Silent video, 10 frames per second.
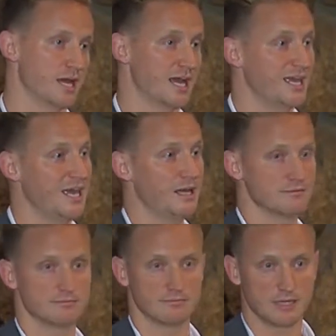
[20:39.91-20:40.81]
And I can't,
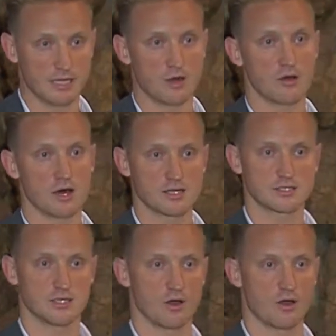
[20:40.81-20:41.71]
in all
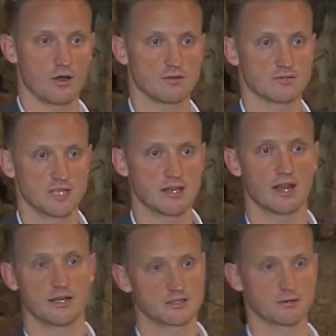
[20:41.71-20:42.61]
honesty, say
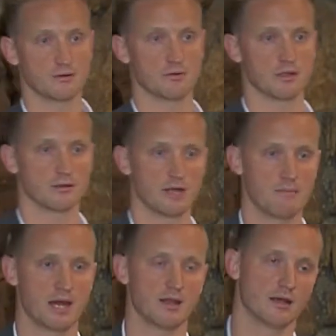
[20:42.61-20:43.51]
that I disagree with it. I
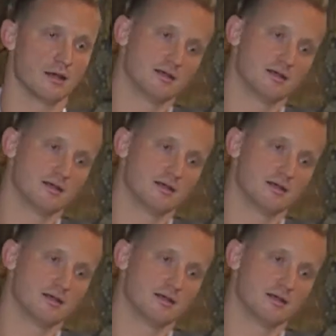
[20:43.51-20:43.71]
mean,